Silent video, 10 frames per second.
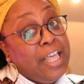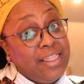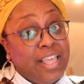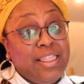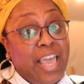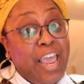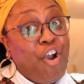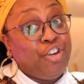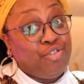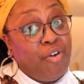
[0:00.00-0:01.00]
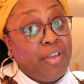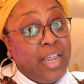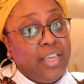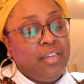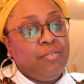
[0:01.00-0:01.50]
that they are drawing
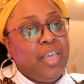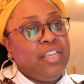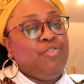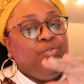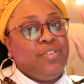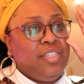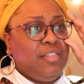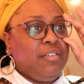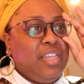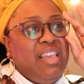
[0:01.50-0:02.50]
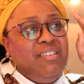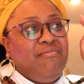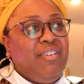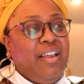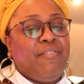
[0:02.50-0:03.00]
like you and you gonna sit there saying,
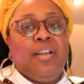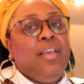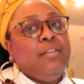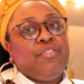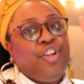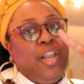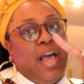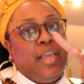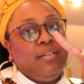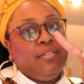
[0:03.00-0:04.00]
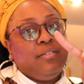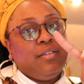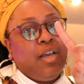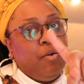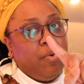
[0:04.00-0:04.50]
whatever, you're lying.
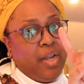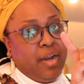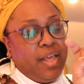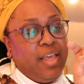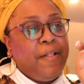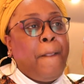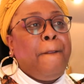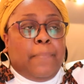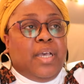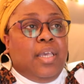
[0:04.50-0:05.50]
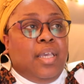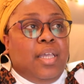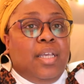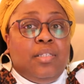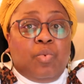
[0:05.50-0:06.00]
I don't wanna hear that. But
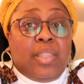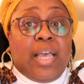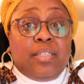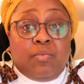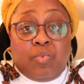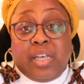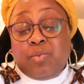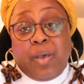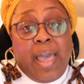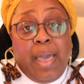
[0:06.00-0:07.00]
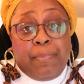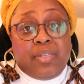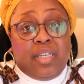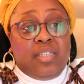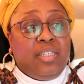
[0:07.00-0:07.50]
it is that's what
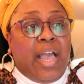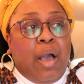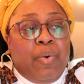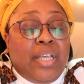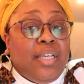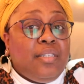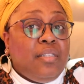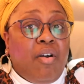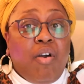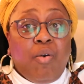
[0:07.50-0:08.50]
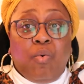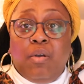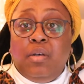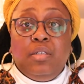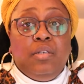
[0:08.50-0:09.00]
happens. That's just how it is in the art
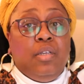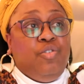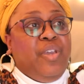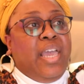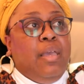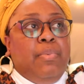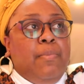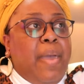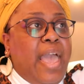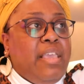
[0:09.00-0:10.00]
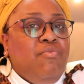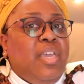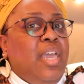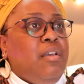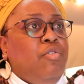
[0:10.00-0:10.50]
world. You can't be mad. You
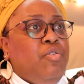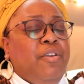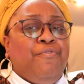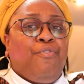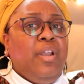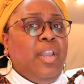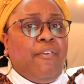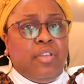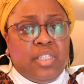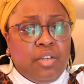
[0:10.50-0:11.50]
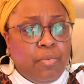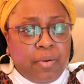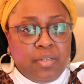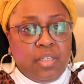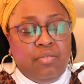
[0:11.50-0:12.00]
can't go confronting every single
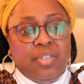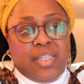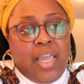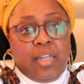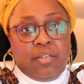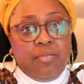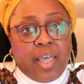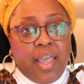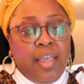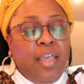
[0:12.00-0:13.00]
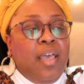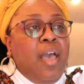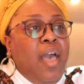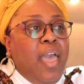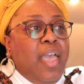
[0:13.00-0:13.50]
person. You just can't do that.
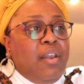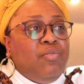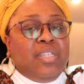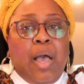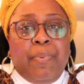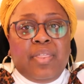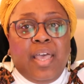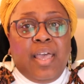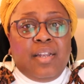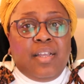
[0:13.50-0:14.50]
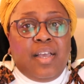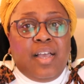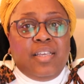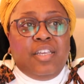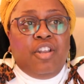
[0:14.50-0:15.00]
And on top of
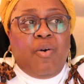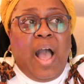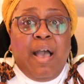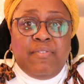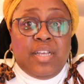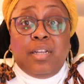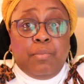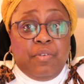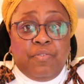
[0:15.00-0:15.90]
that, you know, I've done it